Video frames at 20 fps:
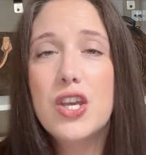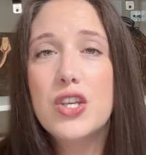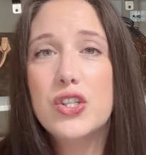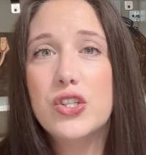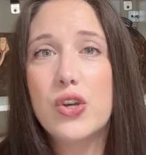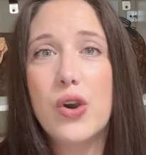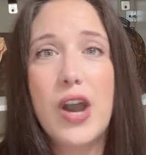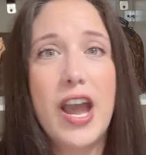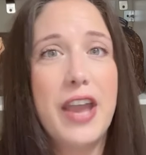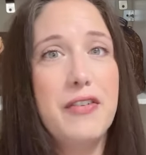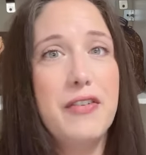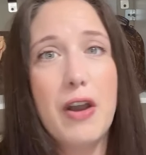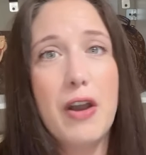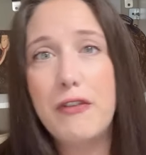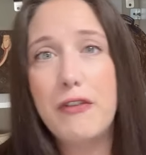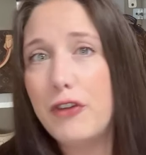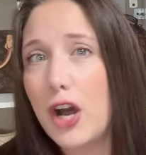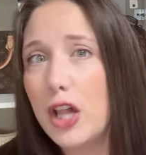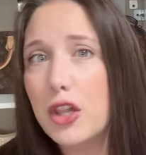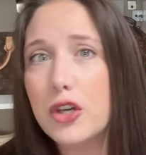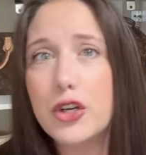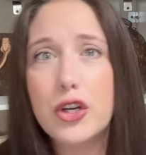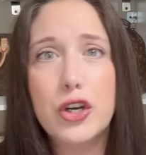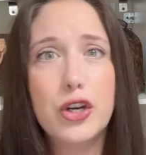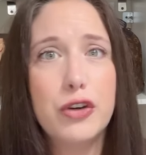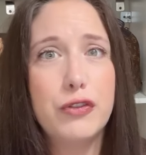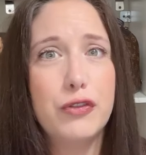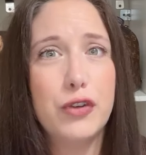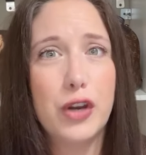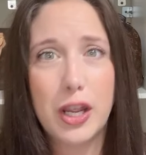So I've followed
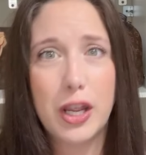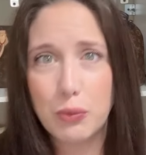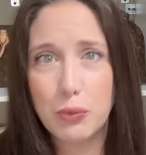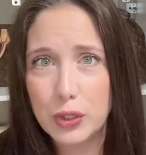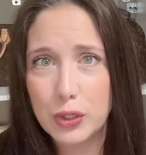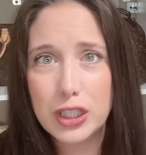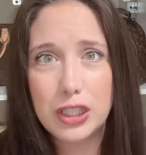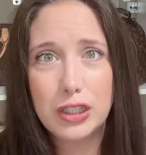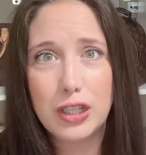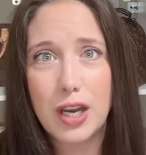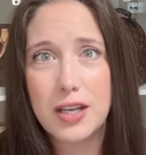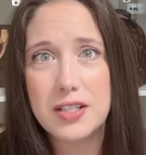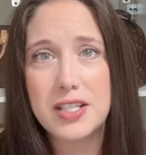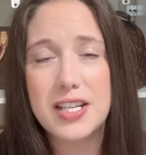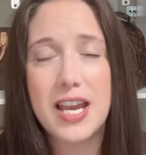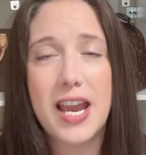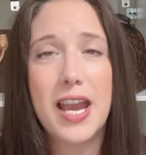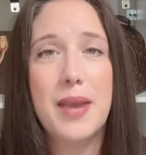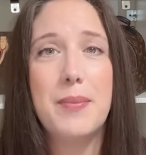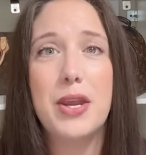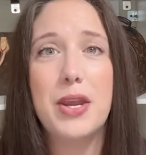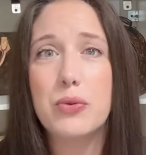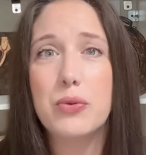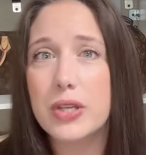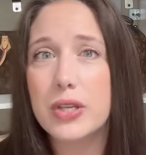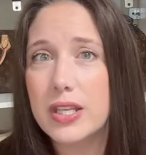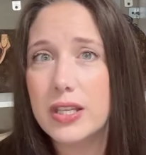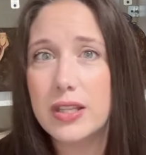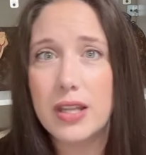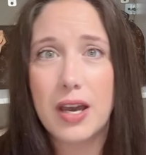her for a really long time. I
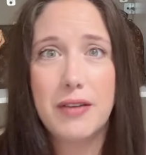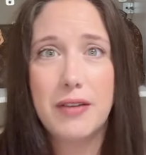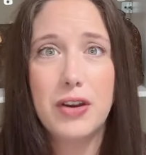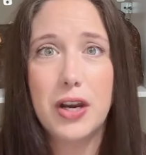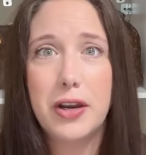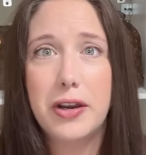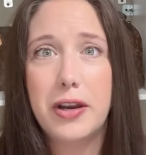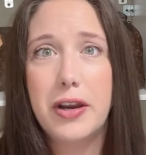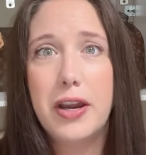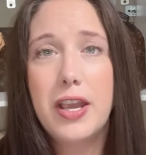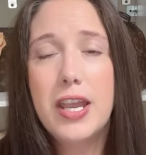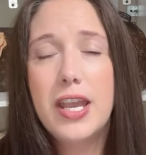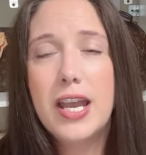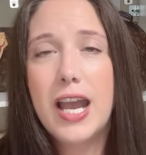really love her.